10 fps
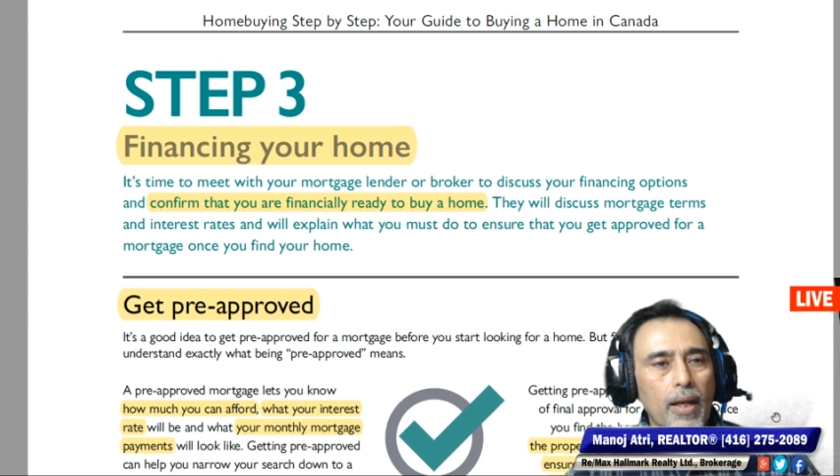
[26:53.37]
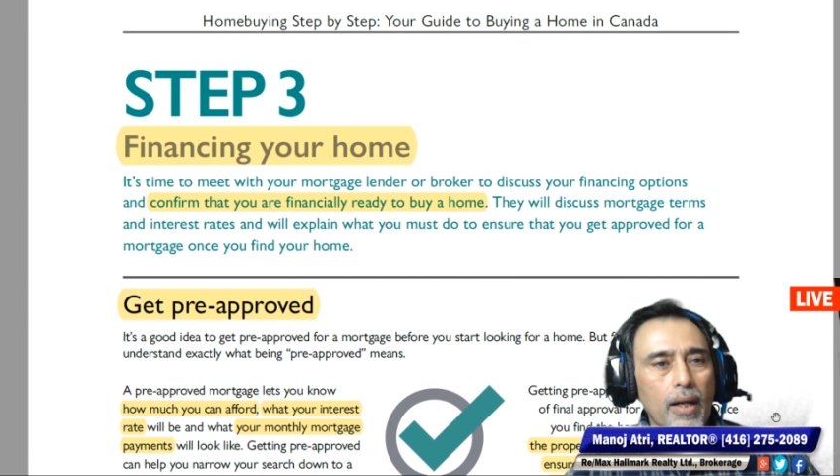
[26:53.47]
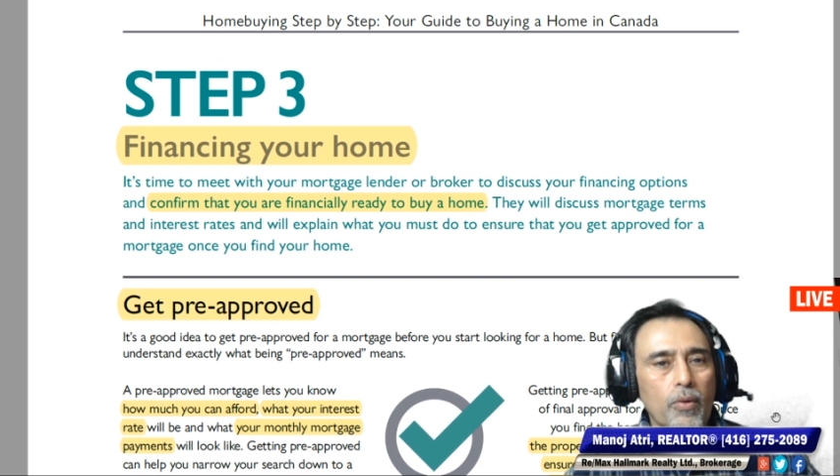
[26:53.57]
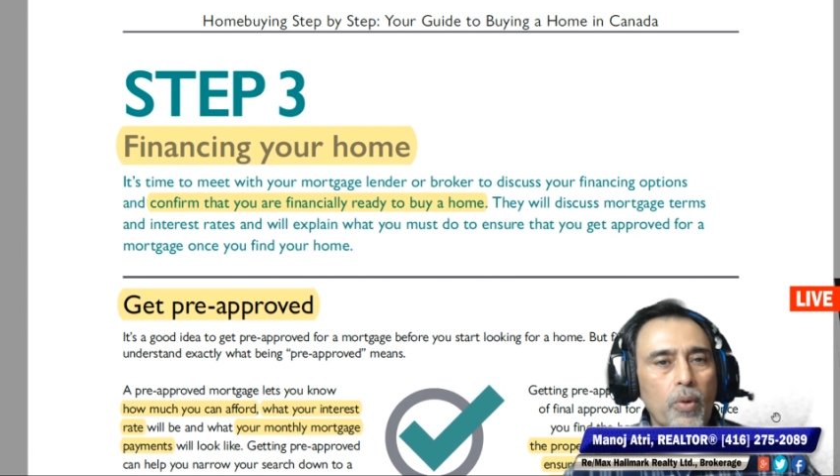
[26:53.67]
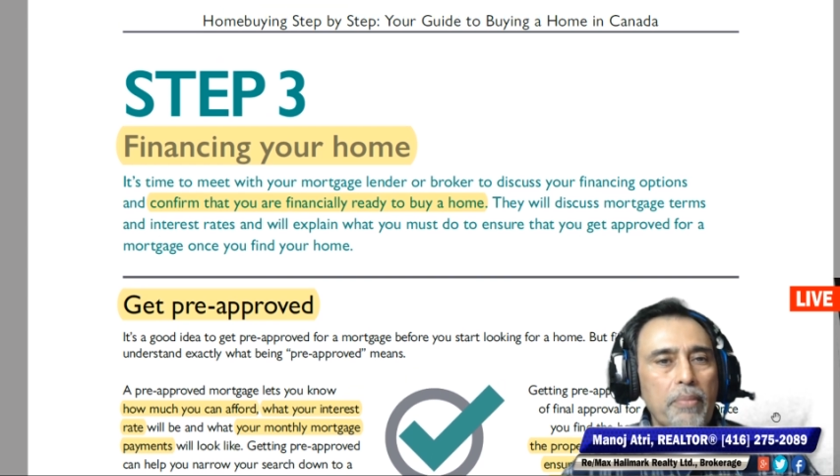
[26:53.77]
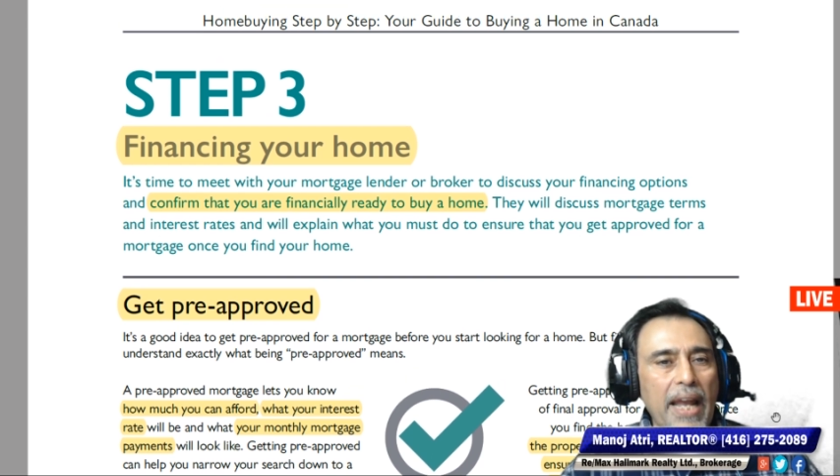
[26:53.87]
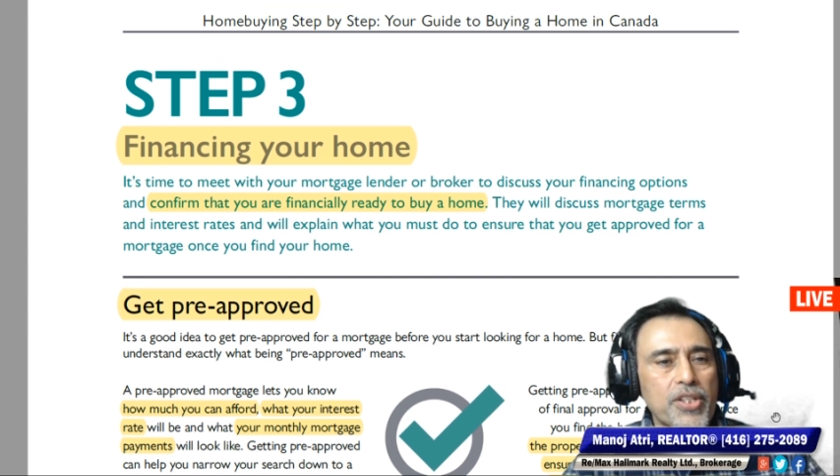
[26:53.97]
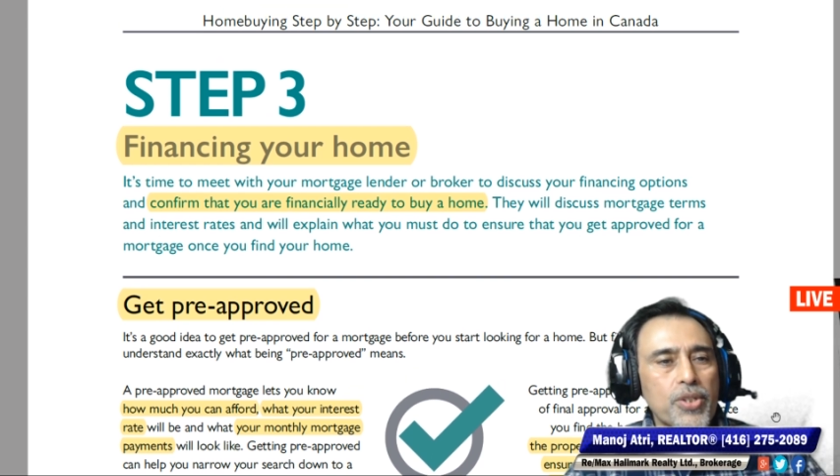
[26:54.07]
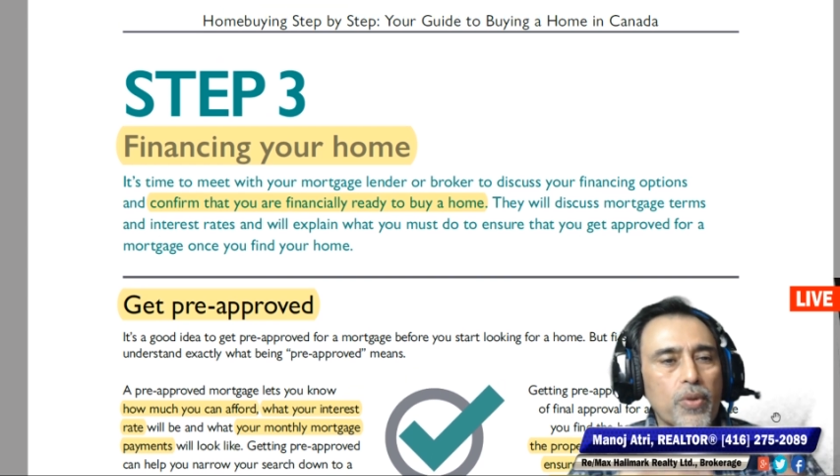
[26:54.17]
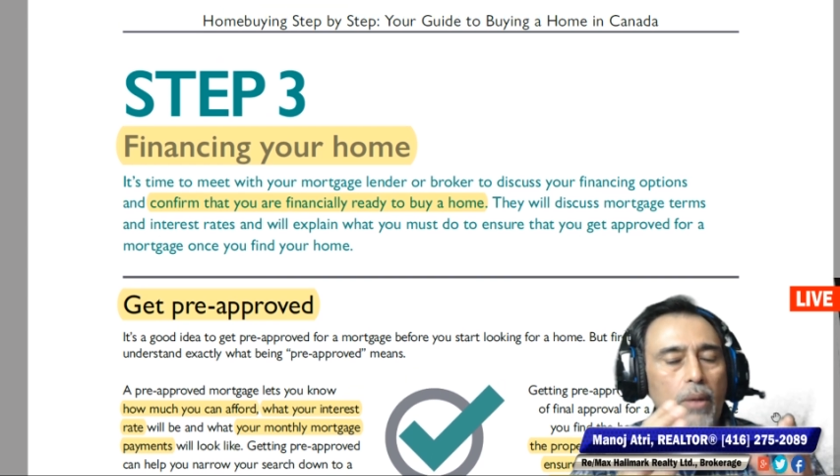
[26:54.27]
we
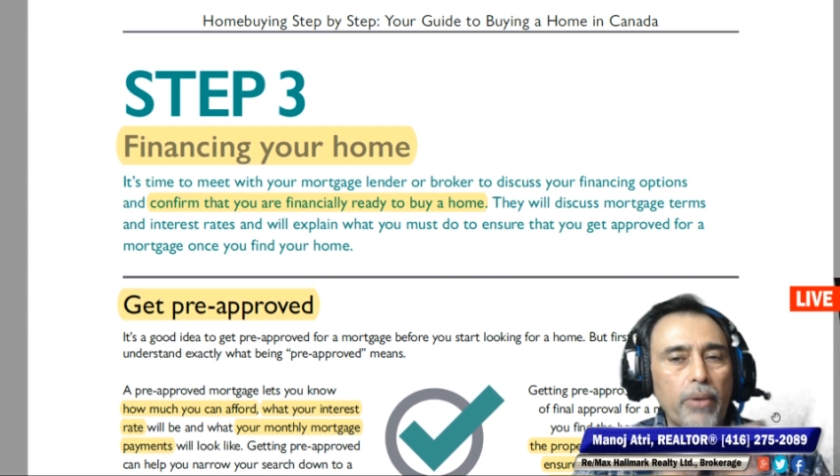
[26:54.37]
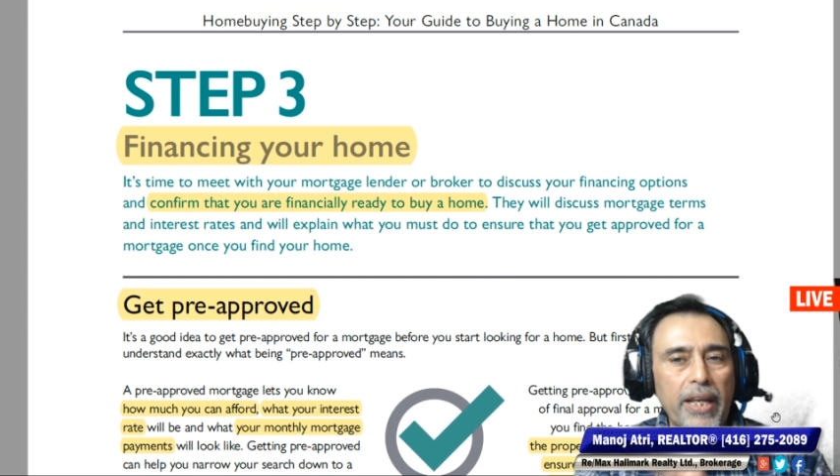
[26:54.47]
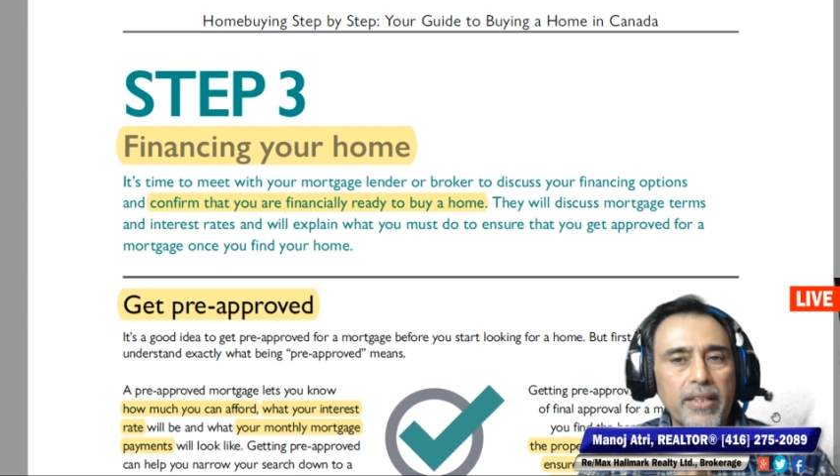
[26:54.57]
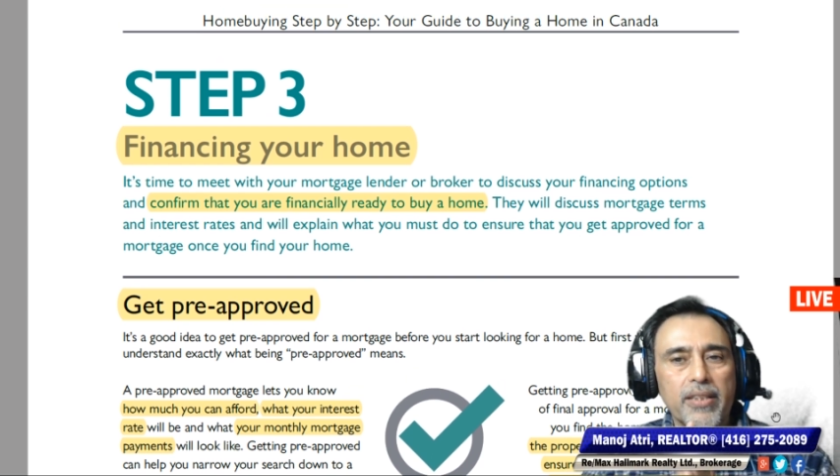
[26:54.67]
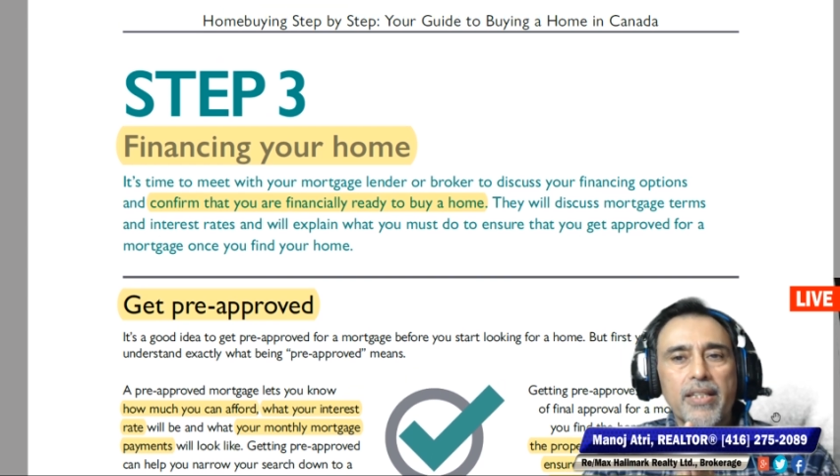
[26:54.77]
managed to complete